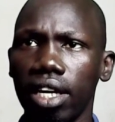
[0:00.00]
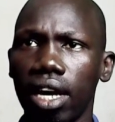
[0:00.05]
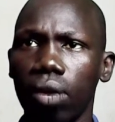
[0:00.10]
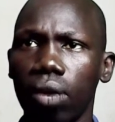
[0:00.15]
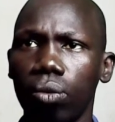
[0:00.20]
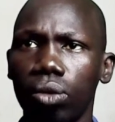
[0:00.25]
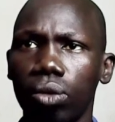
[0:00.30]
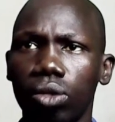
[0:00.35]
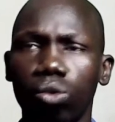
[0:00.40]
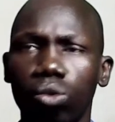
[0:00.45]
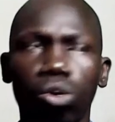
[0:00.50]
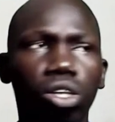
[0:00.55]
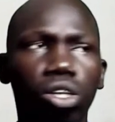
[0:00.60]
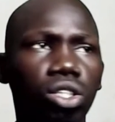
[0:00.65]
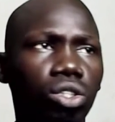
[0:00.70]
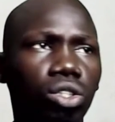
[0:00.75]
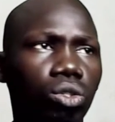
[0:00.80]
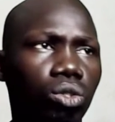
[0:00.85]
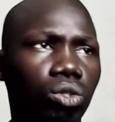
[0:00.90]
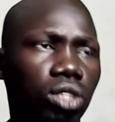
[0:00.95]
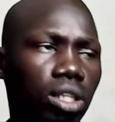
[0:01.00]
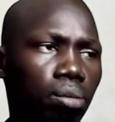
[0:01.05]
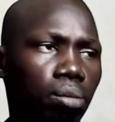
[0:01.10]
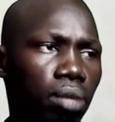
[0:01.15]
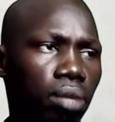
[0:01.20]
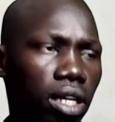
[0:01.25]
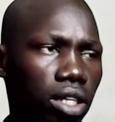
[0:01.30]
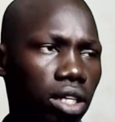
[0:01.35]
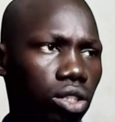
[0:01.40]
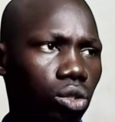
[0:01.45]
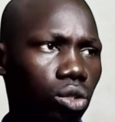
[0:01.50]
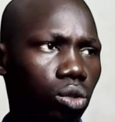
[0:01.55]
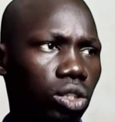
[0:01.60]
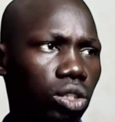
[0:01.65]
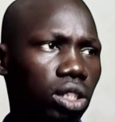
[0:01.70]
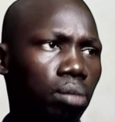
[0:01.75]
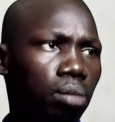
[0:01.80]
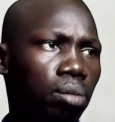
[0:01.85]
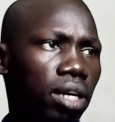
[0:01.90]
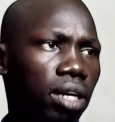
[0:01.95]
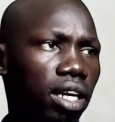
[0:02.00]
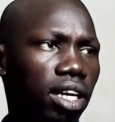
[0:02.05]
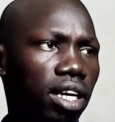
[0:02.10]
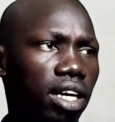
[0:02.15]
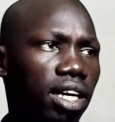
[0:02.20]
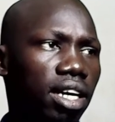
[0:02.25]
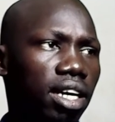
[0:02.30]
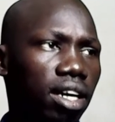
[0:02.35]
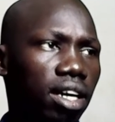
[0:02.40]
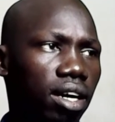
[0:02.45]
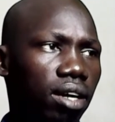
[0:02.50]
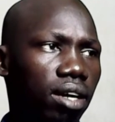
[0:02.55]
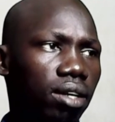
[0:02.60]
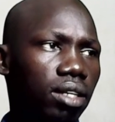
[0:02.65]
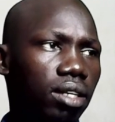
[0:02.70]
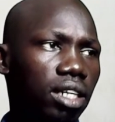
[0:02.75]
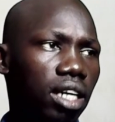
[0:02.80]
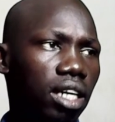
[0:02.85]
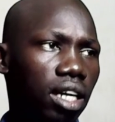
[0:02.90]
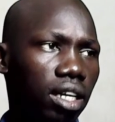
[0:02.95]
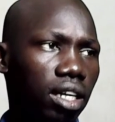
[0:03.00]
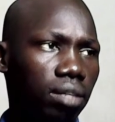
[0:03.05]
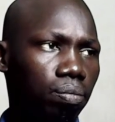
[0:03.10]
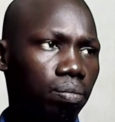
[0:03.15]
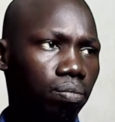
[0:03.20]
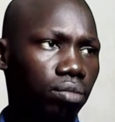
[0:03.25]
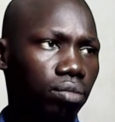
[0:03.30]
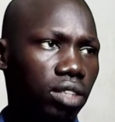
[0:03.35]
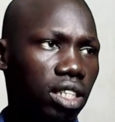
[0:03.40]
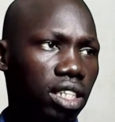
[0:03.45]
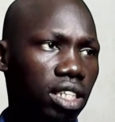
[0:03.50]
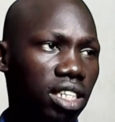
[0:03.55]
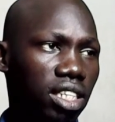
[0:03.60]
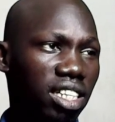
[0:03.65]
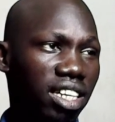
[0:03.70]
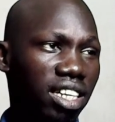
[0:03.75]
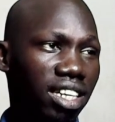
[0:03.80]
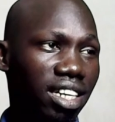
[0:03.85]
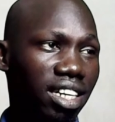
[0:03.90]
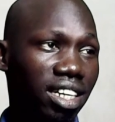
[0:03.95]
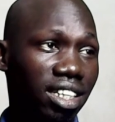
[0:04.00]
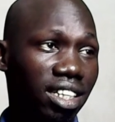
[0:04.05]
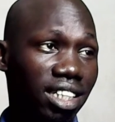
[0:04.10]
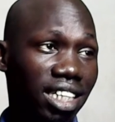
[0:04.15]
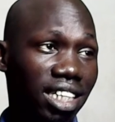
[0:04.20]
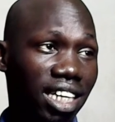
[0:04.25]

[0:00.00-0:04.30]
I would want you simply to simply uh,